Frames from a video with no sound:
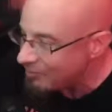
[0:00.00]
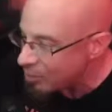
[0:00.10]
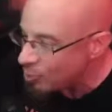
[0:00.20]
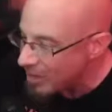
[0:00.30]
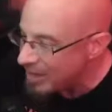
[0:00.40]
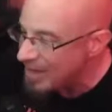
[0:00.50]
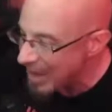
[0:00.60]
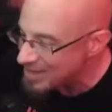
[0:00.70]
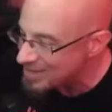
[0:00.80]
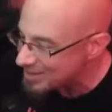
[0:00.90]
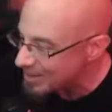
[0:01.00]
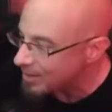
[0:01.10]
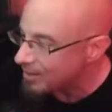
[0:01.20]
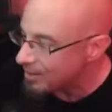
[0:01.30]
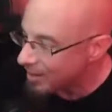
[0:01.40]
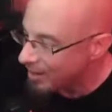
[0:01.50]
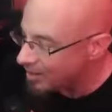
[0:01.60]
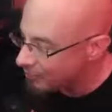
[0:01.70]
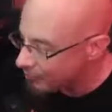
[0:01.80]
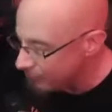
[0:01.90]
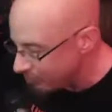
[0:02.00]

of a Queen-esque kind of